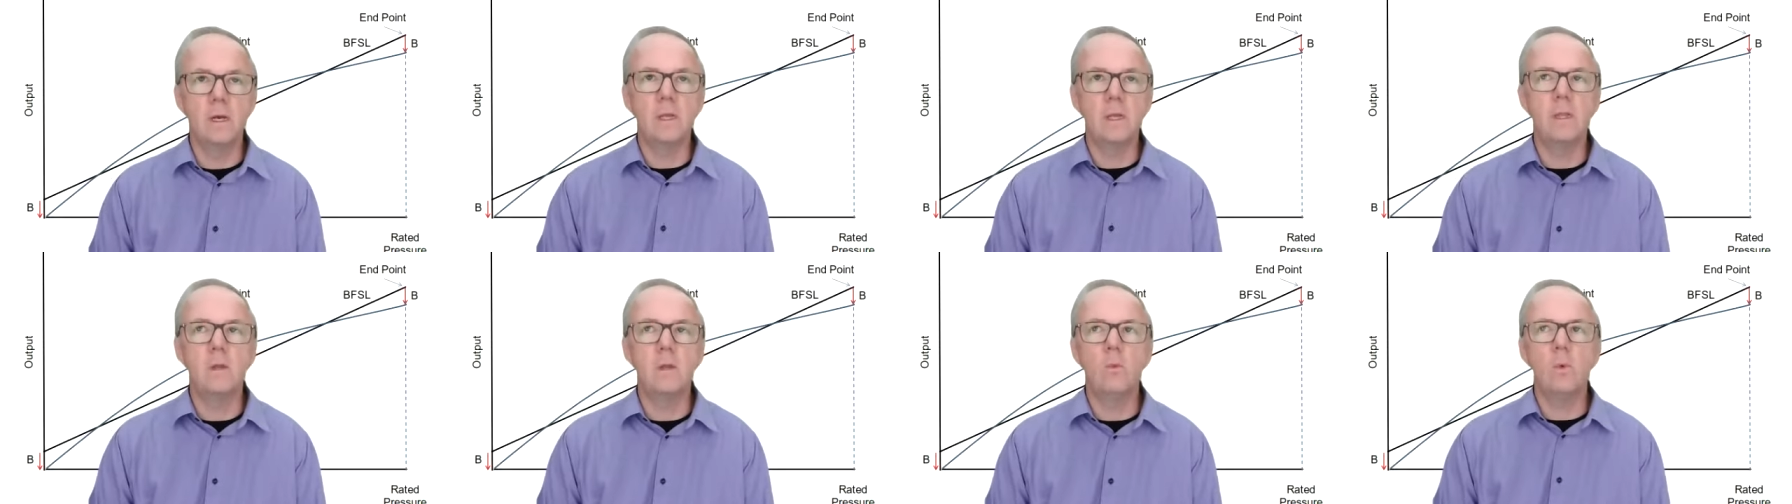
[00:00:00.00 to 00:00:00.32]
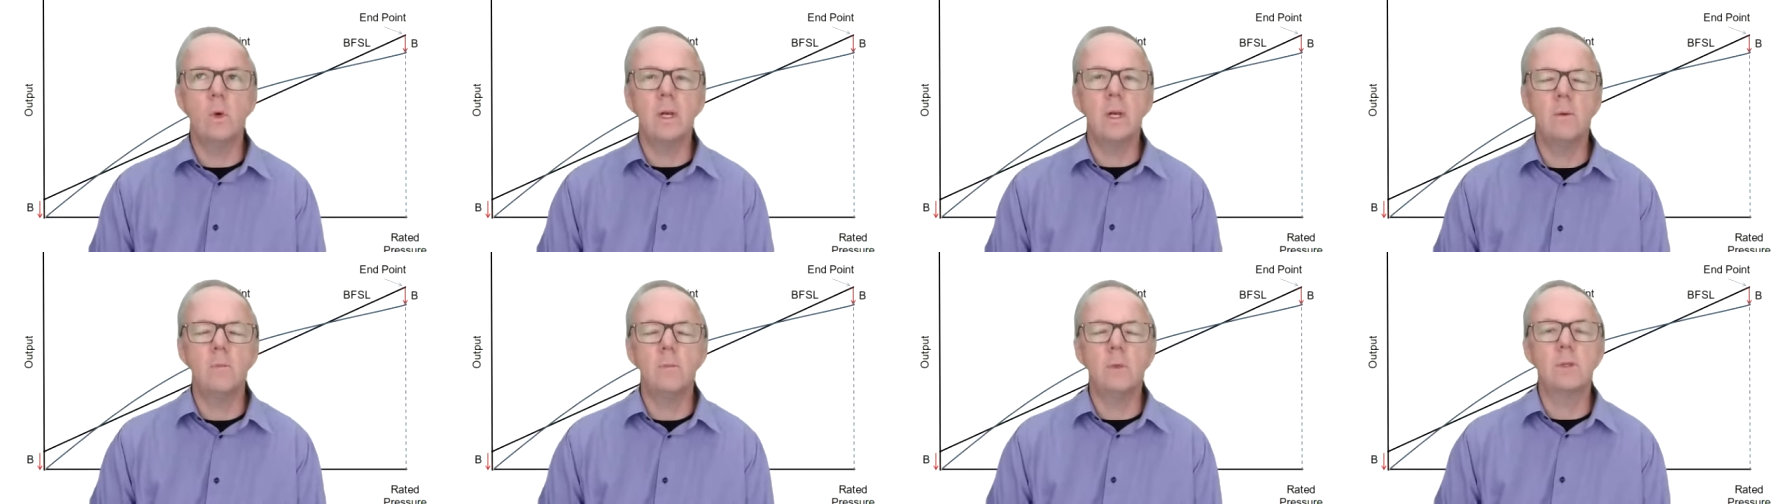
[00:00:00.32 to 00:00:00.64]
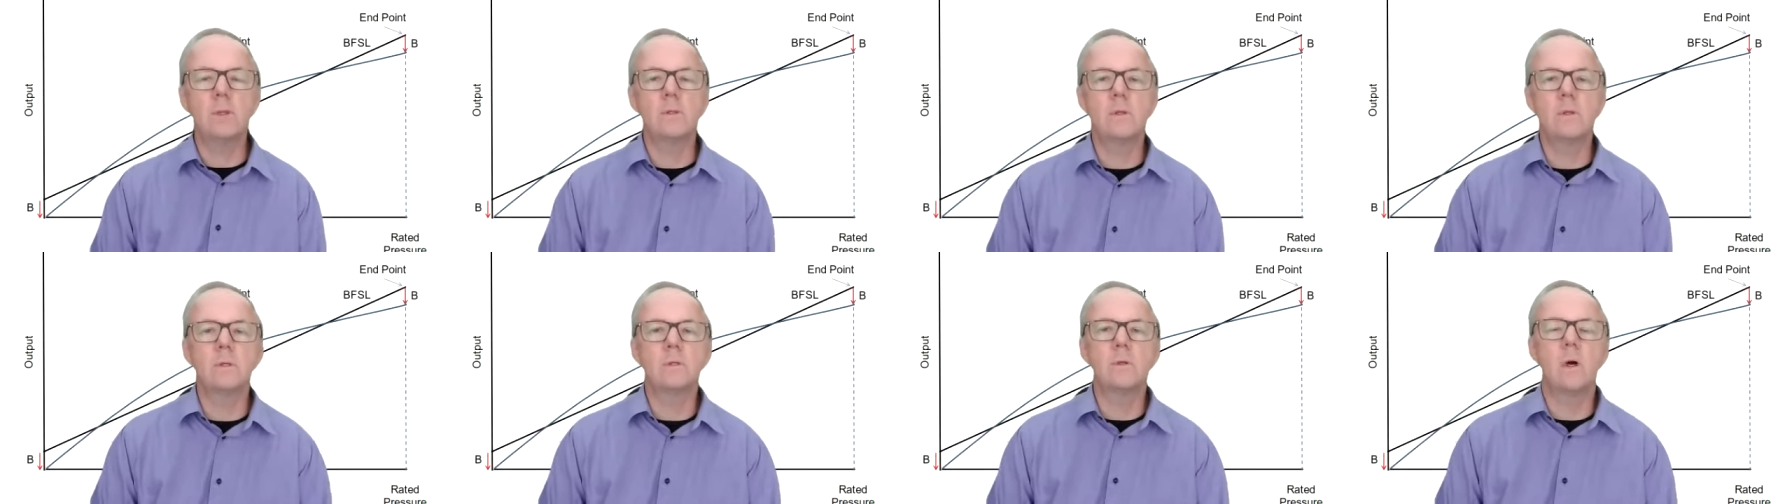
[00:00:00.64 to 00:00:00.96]
And the one I
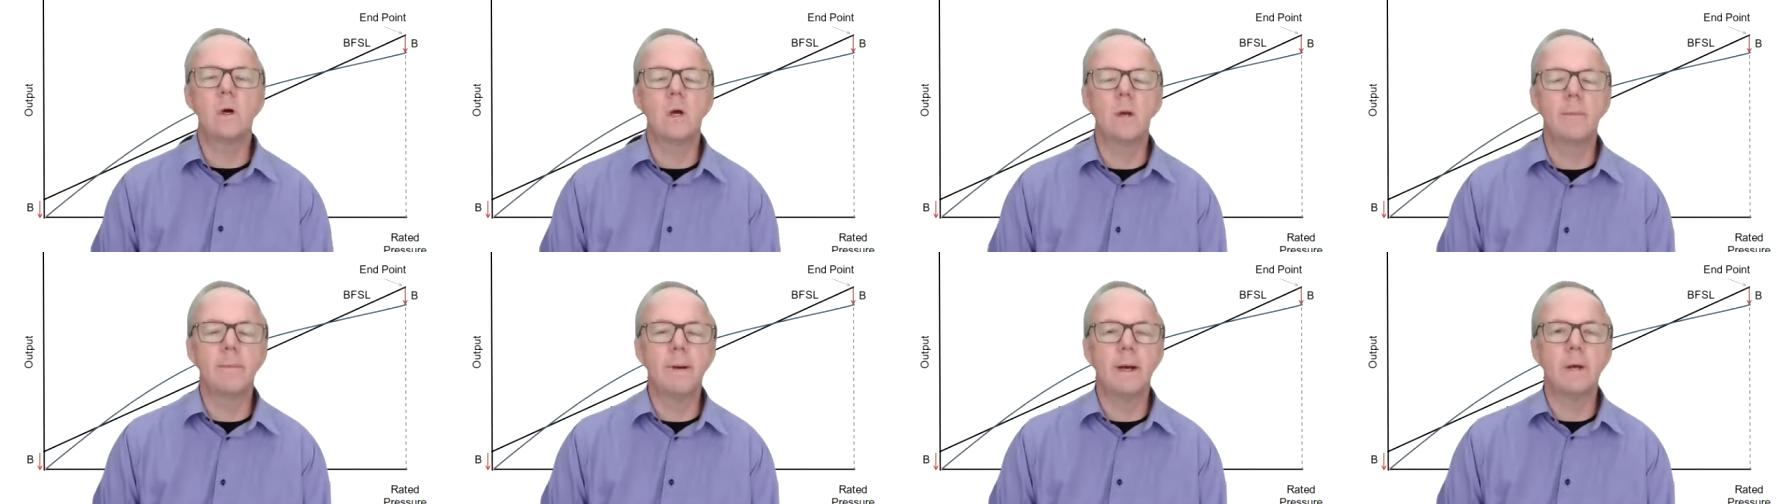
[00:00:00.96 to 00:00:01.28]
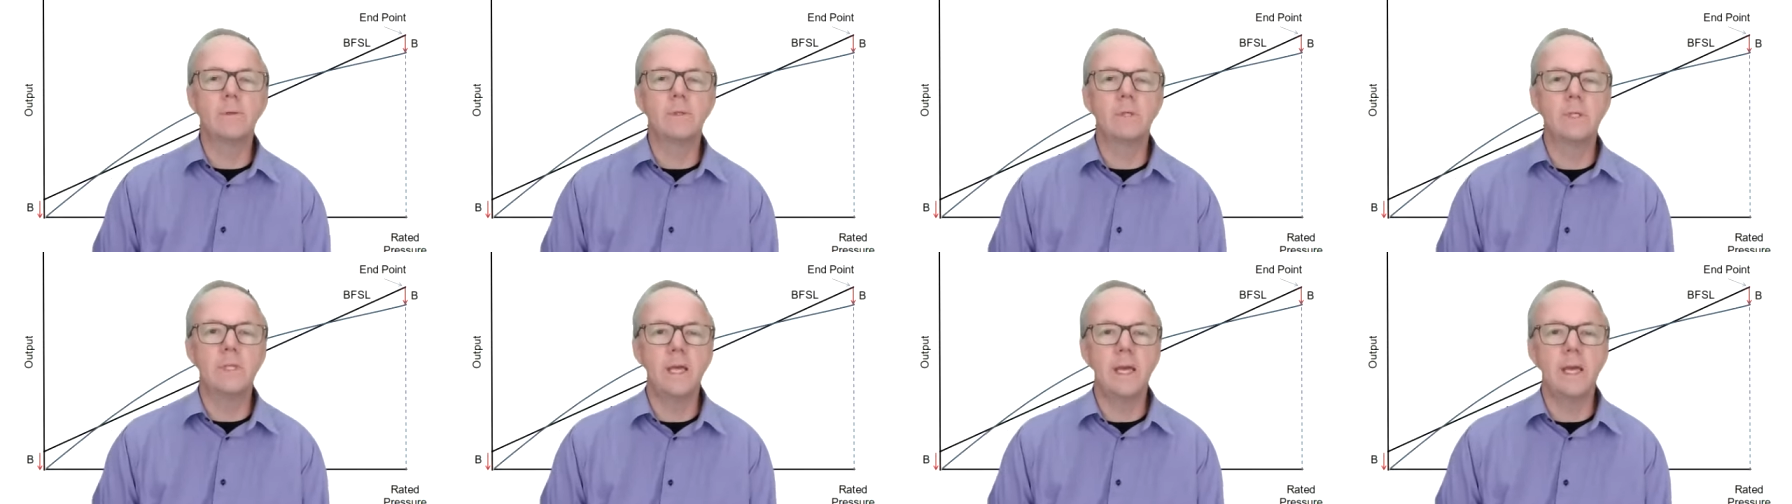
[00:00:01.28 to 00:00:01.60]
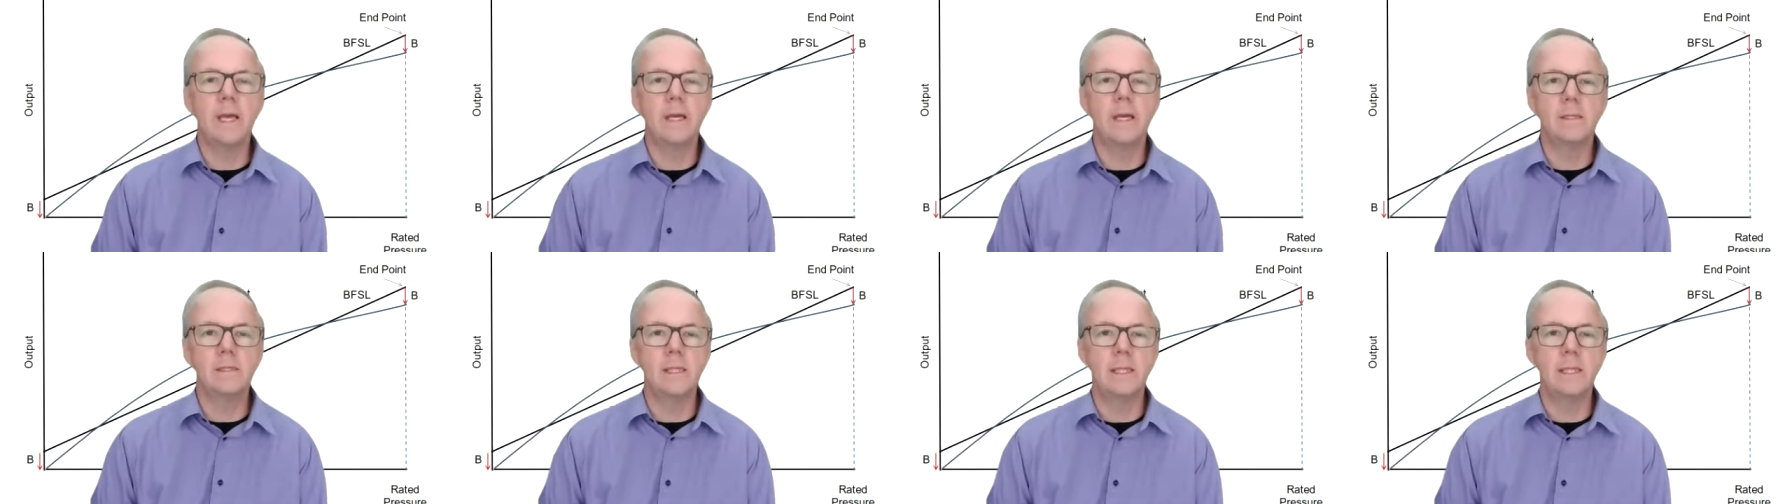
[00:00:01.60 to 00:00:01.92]
want to talk about
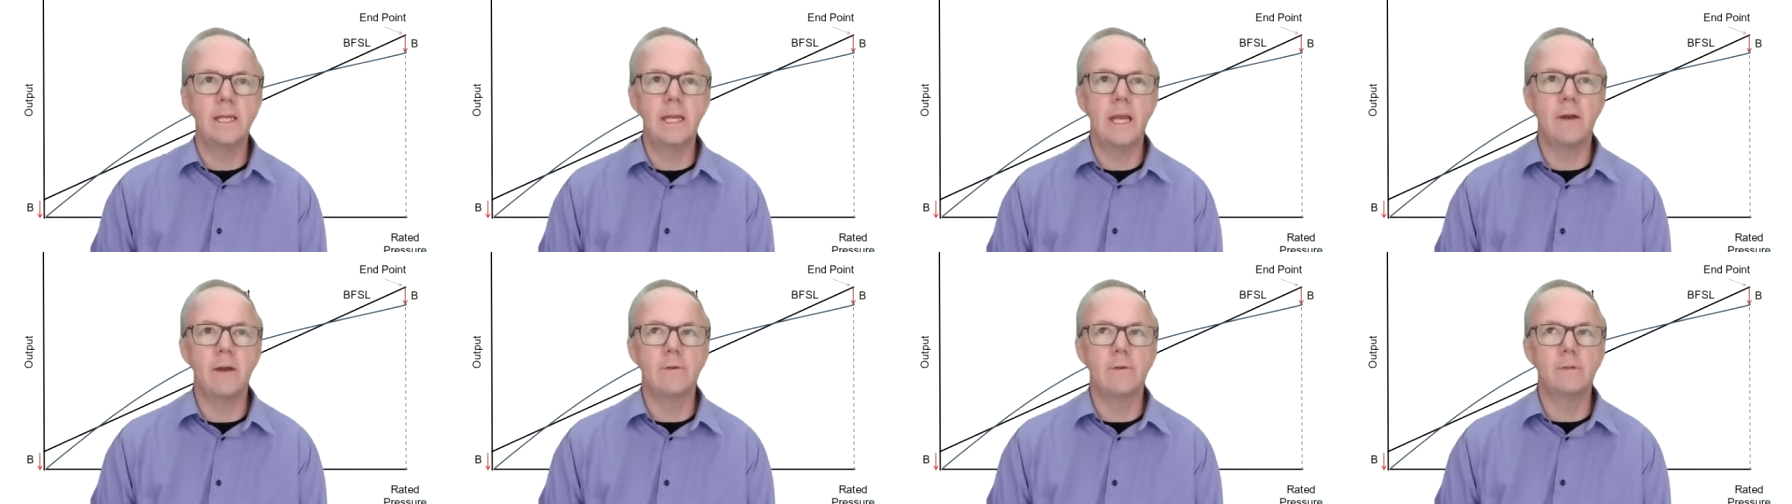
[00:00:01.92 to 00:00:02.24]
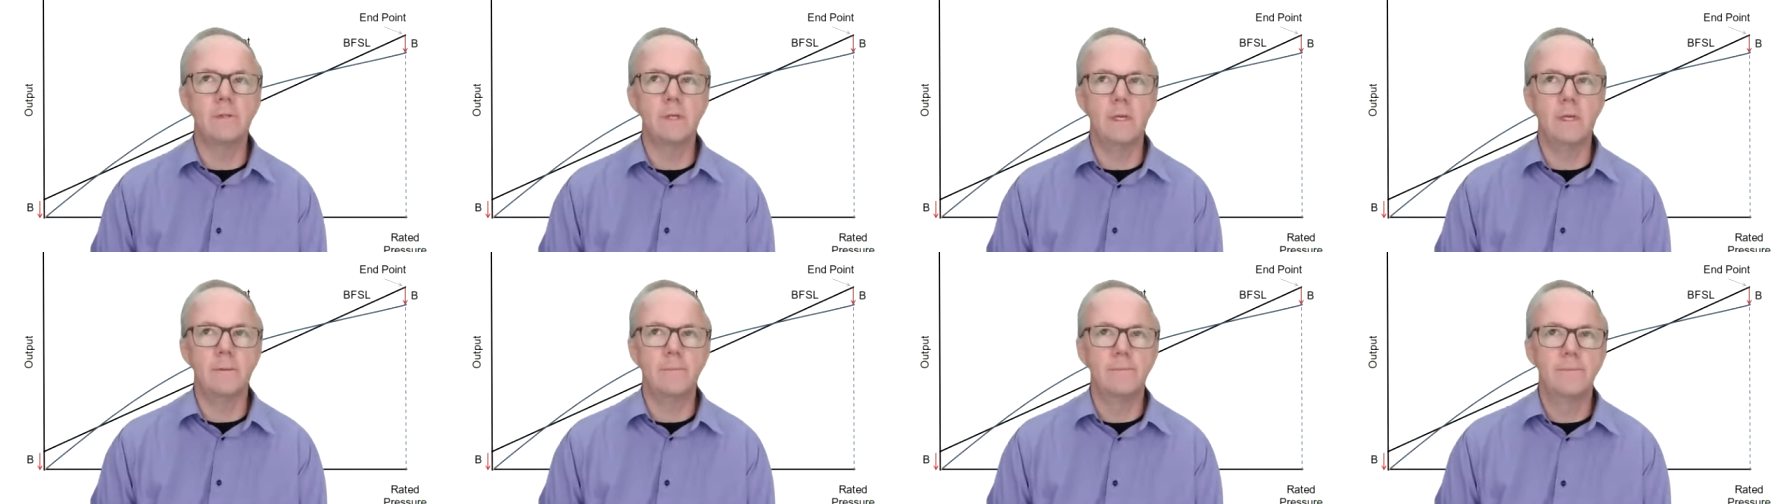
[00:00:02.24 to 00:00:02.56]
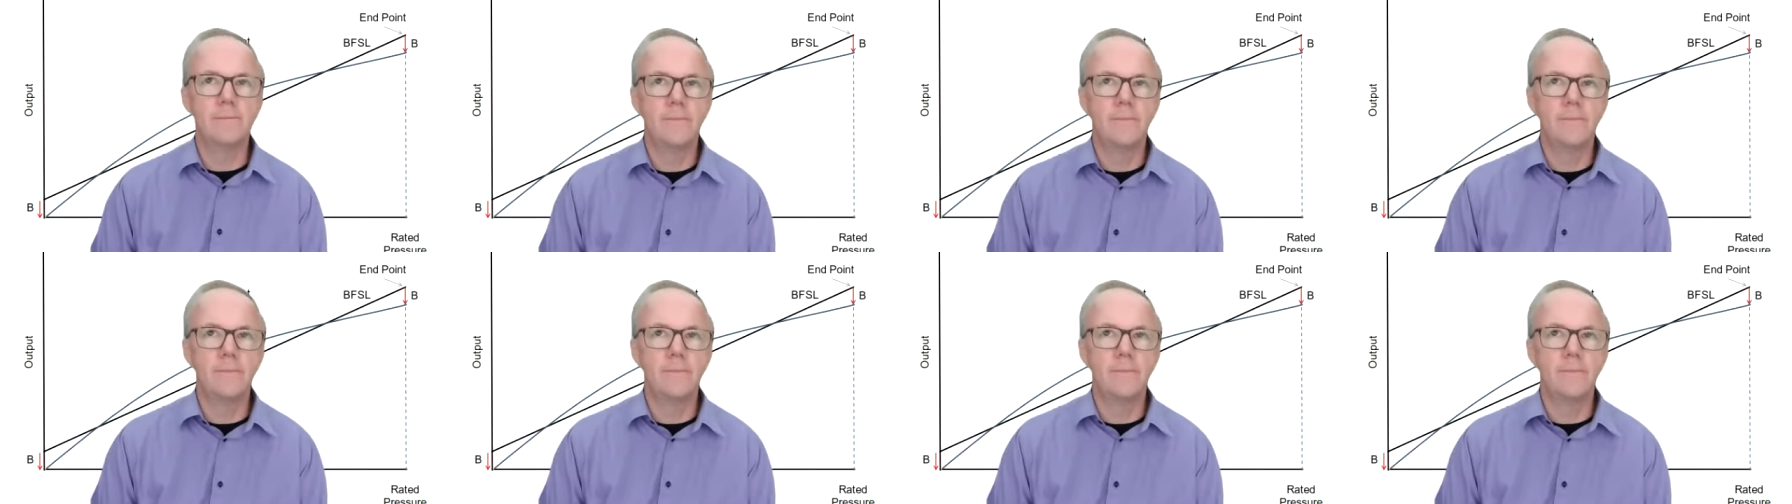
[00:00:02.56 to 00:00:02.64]
today is linearity.